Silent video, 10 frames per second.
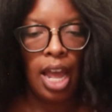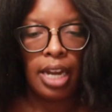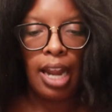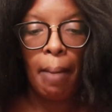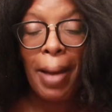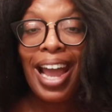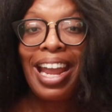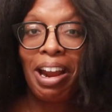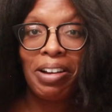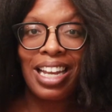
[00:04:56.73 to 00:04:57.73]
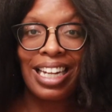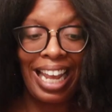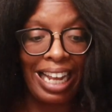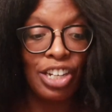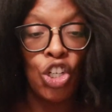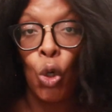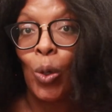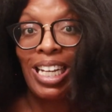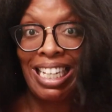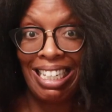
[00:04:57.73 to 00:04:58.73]
Now my hair can handle
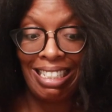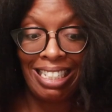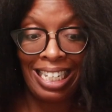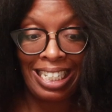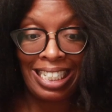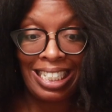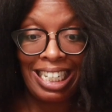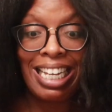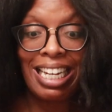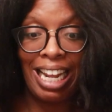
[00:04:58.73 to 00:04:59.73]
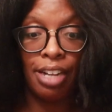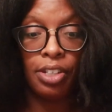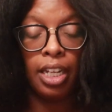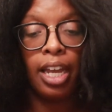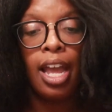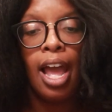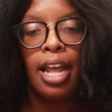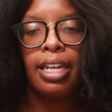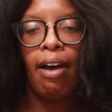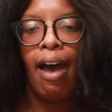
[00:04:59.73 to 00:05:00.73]
heat. It can handle it.
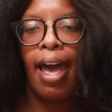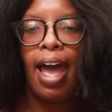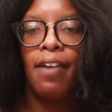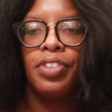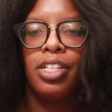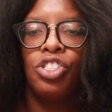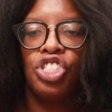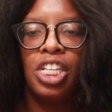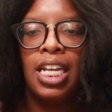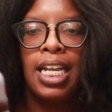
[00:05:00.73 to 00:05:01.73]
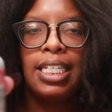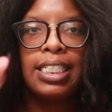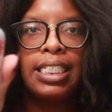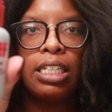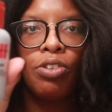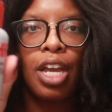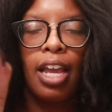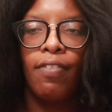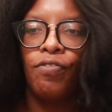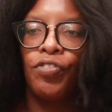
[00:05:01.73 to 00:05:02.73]
Now I have the Chi Silk
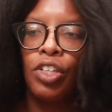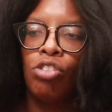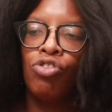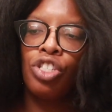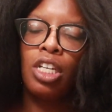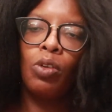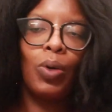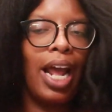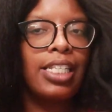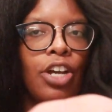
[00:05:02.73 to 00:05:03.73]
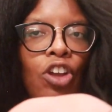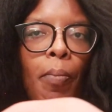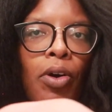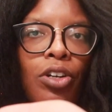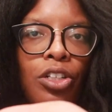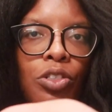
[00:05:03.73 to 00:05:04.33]
Infusion. When I tell you I'm gonna